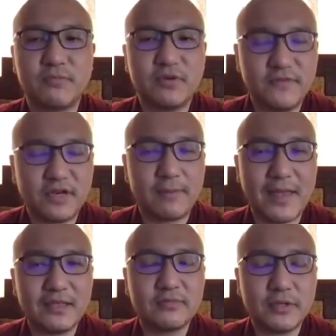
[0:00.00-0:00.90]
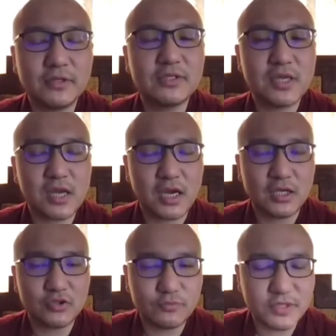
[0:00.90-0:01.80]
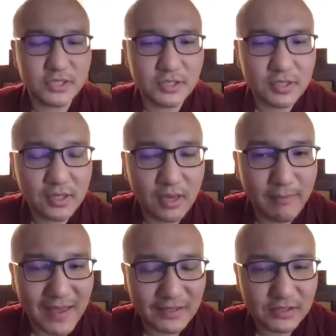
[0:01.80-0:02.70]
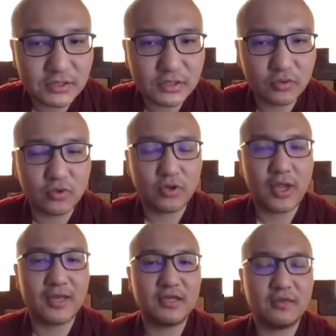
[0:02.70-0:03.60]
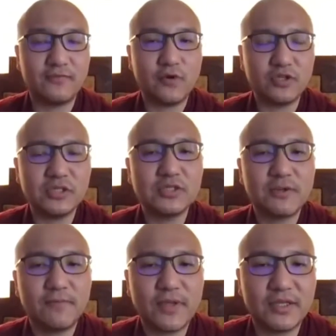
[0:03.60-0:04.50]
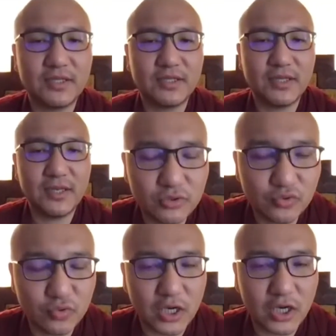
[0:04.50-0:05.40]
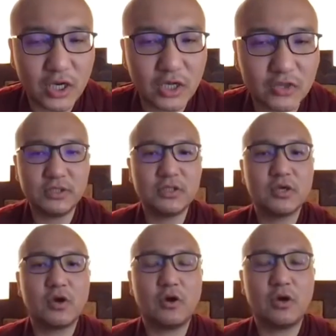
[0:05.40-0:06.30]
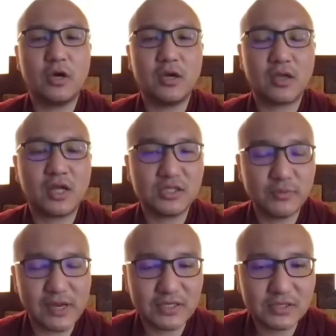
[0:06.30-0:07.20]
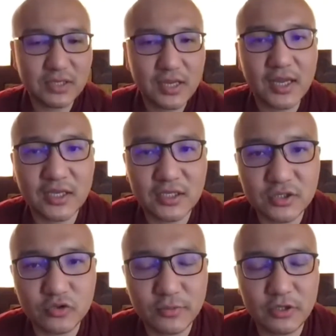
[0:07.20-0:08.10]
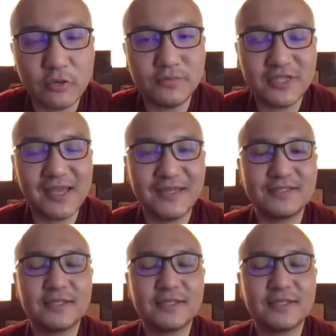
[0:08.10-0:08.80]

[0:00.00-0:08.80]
abandonment are to be abandoned or and avoided, and the later two are to be cultivated and to be obtained.